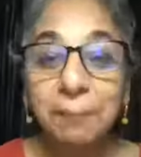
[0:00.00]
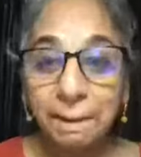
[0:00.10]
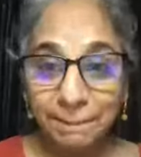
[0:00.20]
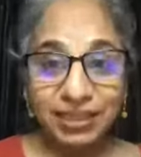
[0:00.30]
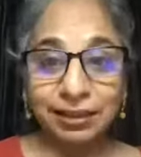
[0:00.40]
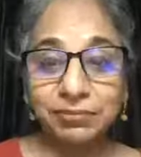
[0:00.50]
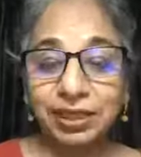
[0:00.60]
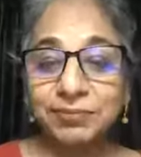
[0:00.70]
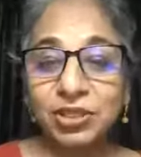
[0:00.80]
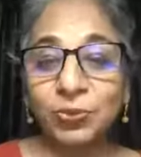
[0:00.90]

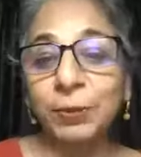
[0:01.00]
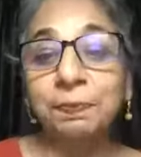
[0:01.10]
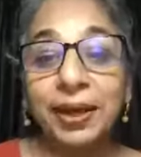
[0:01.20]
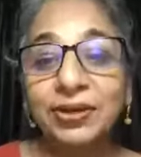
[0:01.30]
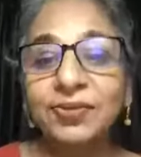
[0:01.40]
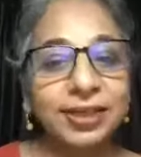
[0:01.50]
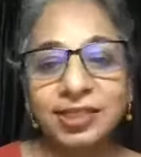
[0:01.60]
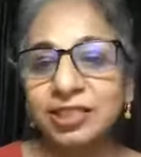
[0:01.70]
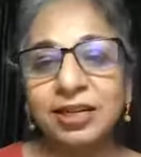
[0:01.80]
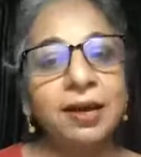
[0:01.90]
sometimes even
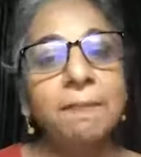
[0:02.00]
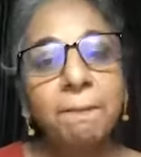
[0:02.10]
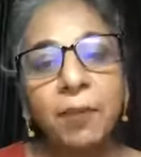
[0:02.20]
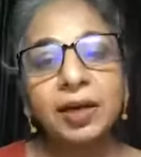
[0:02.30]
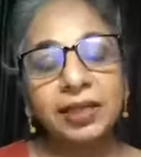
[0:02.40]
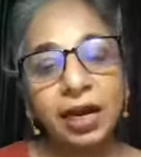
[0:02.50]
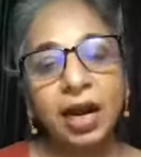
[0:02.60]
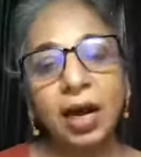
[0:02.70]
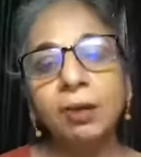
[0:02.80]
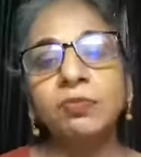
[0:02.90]
benevolent, but they're
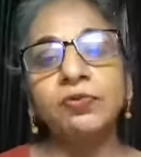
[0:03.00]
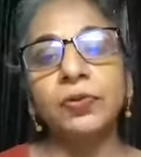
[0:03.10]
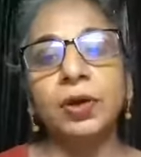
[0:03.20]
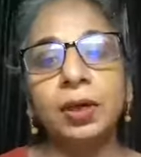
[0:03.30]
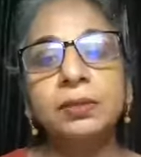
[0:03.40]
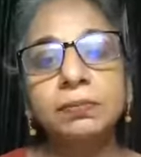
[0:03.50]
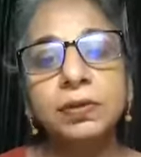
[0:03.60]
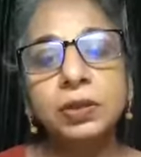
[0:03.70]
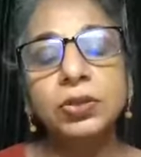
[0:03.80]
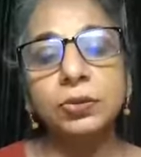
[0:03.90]
harmful
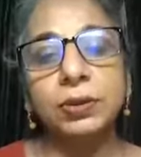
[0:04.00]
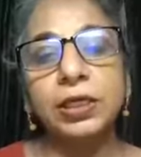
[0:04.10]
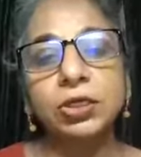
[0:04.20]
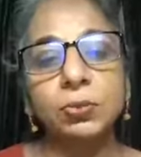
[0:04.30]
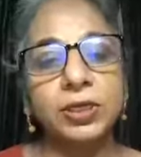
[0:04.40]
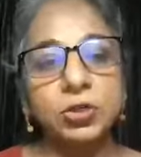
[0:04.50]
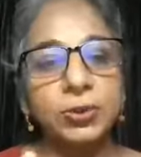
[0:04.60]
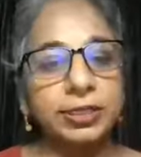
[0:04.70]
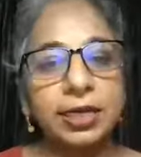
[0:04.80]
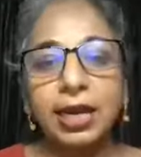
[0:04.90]
to
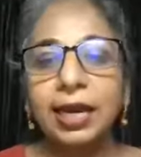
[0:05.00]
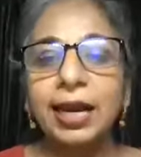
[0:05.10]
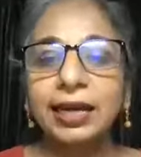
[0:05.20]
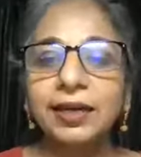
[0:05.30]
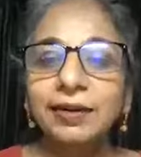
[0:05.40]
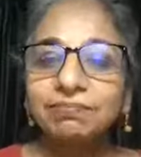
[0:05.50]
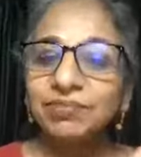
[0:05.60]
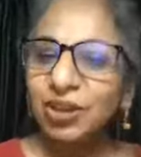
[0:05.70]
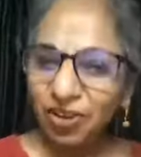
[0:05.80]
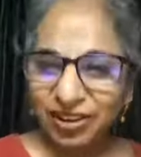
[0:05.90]
individuals. Like,
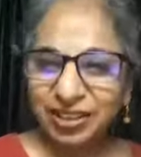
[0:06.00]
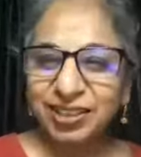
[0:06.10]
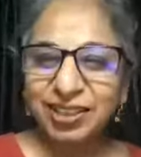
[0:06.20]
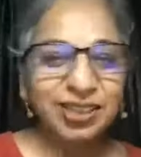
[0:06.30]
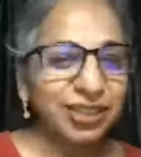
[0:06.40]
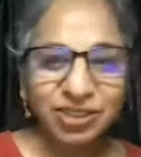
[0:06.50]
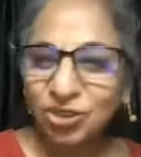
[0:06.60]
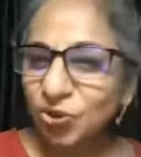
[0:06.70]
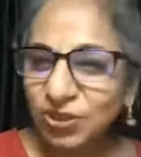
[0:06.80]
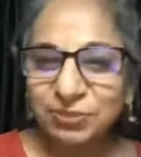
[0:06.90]
you're a girl,
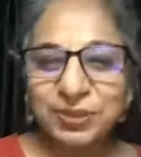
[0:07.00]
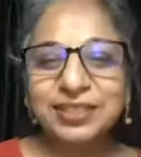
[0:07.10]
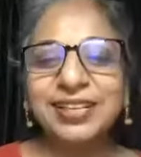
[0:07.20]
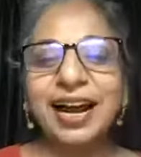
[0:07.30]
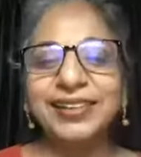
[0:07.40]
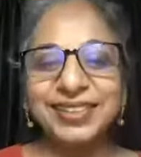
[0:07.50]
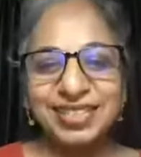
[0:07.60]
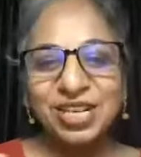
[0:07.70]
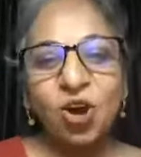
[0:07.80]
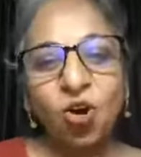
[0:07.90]
don't even try this,
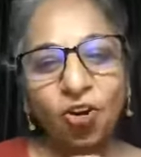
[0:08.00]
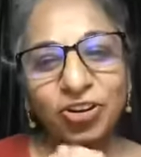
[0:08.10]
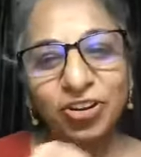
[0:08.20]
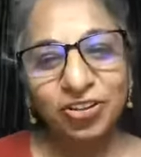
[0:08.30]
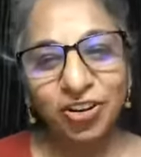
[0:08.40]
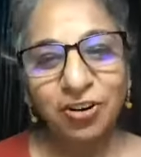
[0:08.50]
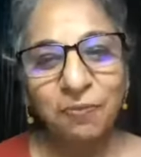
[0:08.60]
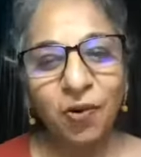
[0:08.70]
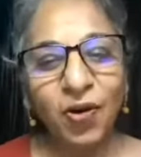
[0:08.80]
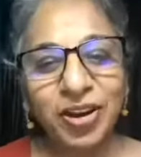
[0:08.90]
or you're a
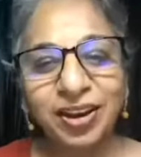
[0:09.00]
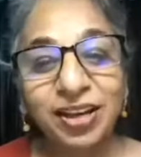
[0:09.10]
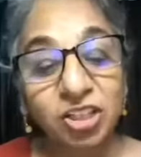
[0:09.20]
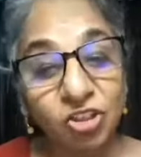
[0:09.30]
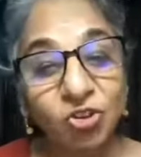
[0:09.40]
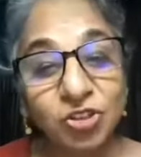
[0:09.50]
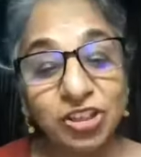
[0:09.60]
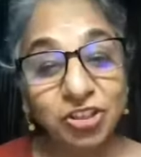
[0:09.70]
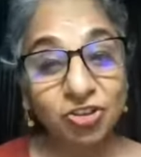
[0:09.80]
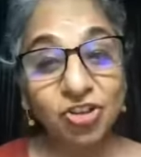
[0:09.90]
boy,
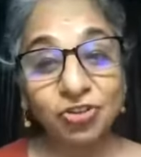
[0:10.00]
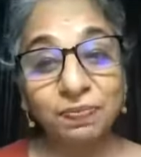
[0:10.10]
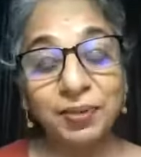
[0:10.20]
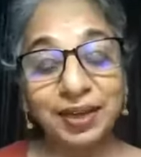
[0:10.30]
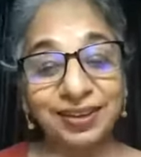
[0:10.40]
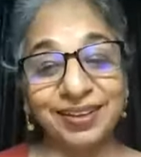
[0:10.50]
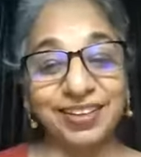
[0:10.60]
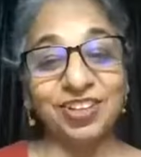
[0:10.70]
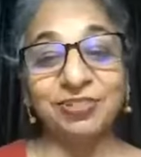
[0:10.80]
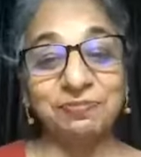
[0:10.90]
you shouldn't be
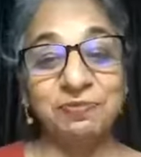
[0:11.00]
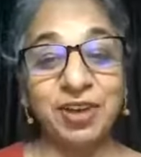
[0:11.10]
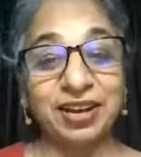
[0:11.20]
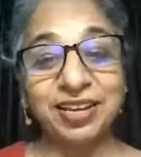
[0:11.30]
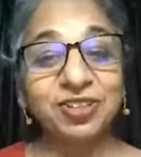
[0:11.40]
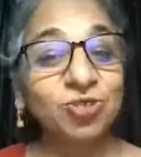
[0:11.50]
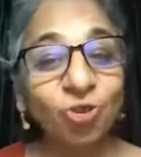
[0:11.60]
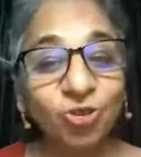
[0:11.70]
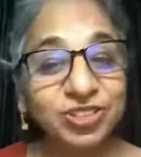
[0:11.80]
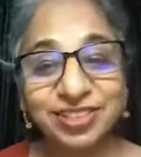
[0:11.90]
wearing
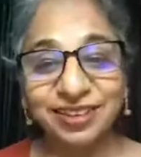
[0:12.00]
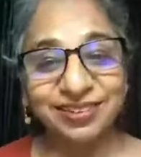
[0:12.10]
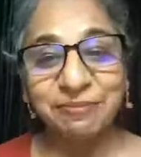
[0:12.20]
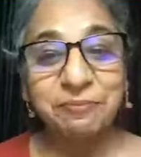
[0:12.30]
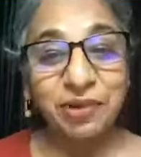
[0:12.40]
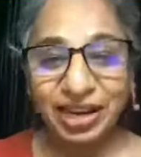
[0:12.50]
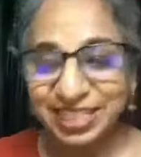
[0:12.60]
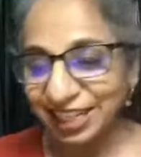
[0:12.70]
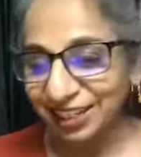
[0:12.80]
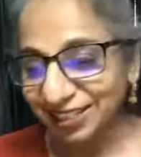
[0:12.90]
those bright
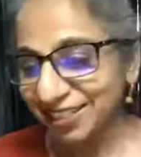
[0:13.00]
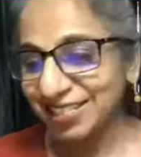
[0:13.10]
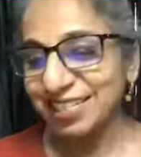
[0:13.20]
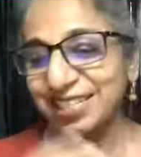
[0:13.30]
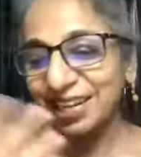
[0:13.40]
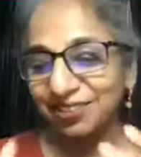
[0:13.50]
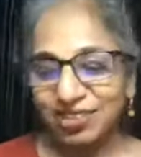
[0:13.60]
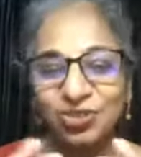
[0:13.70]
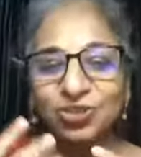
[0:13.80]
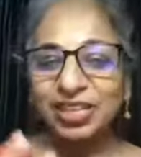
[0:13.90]
colors, etc.
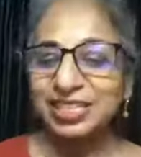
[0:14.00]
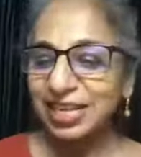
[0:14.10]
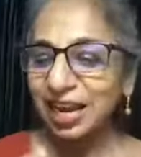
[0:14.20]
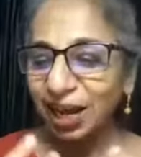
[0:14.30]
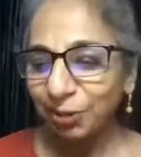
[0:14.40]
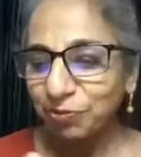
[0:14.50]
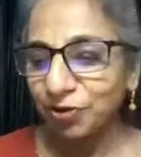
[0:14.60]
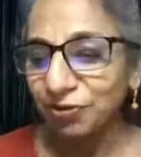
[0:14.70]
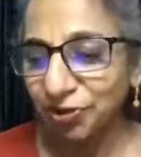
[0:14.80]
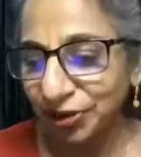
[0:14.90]
So it's harmful
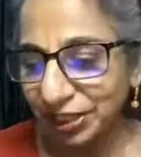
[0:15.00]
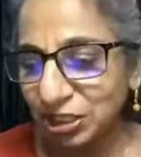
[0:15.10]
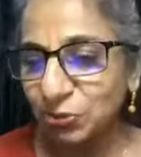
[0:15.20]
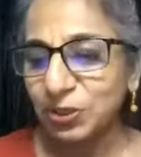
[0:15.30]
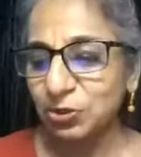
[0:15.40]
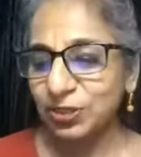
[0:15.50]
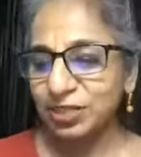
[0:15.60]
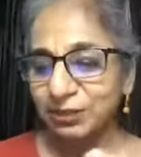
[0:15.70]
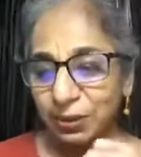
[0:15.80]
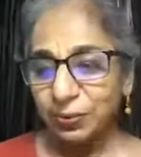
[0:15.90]
for individuals.
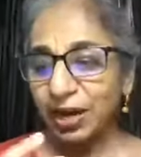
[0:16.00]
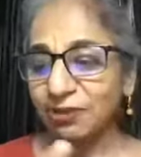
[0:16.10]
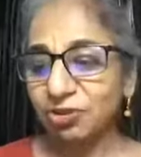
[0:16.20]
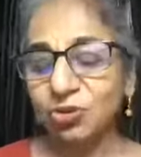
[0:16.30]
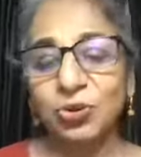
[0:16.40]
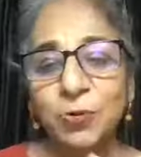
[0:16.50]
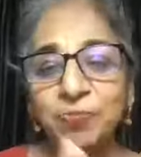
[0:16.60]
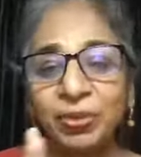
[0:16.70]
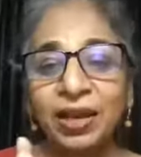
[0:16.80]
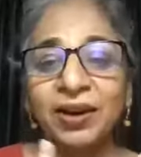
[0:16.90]
We have to
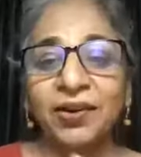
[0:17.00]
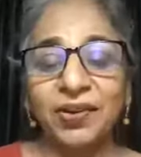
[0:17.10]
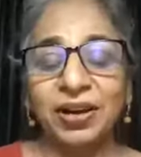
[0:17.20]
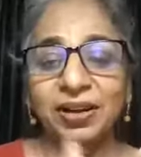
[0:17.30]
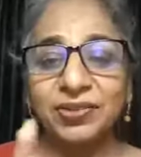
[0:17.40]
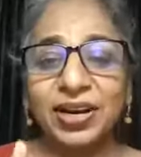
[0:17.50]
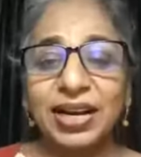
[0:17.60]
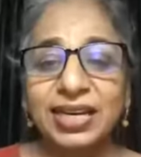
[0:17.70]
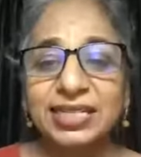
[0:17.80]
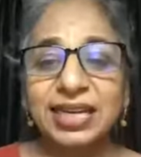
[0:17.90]

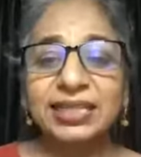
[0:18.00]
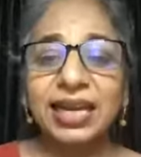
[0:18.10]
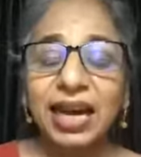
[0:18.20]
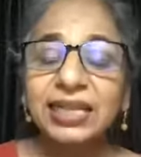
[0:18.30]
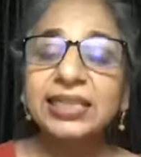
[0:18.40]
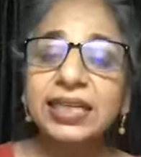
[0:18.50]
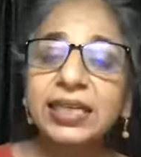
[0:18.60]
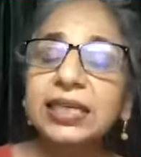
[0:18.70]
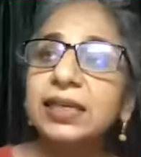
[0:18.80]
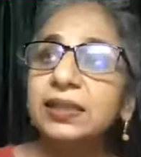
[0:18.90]
realize that. And
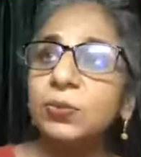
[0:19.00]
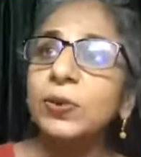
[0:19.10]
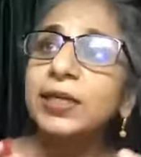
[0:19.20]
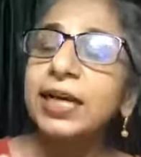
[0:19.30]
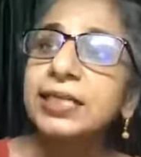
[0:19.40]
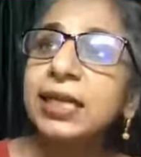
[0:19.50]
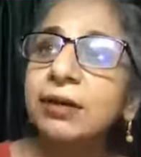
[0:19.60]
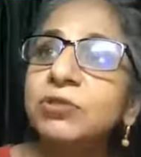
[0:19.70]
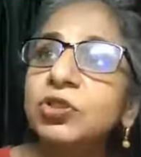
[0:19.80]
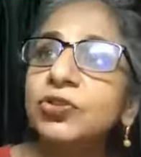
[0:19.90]
the world has come
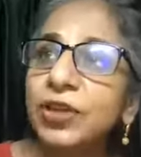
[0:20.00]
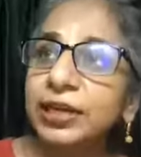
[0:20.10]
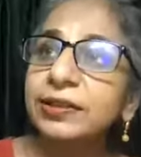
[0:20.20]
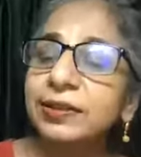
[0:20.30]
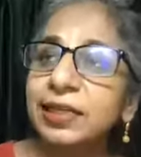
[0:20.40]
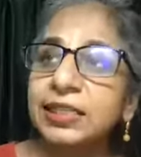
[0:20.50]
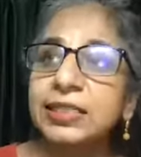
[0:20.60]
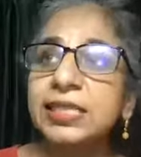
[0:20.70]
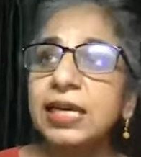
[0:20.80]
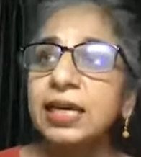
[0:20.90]
to
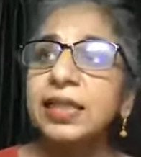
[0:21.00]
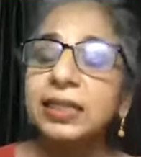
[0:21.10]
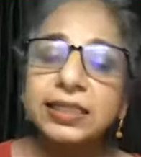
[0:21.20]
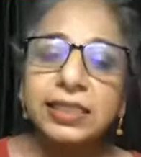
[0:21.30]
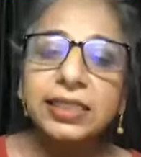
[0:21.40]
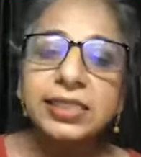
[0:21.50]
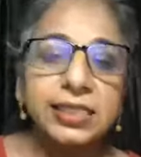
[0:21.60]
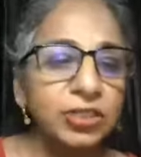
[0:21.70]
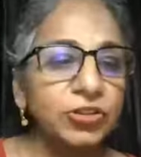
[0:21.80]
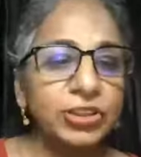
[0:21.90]
recognize that these
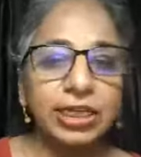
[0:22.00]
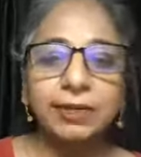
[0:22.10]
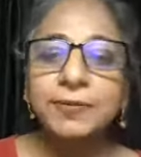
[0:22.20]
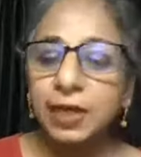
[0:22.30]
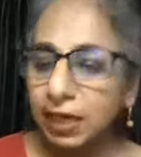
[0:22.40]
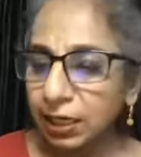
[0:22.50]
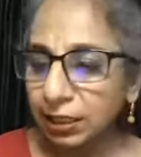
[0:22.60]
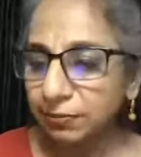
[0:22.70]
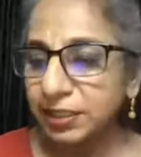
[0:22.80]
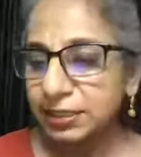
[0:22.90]
stereotypes are
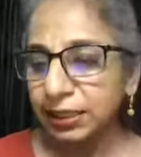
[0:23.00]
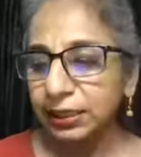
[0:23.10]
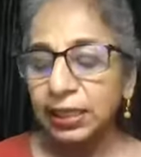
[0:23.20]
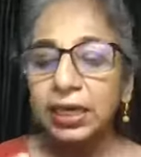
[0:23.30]
limiting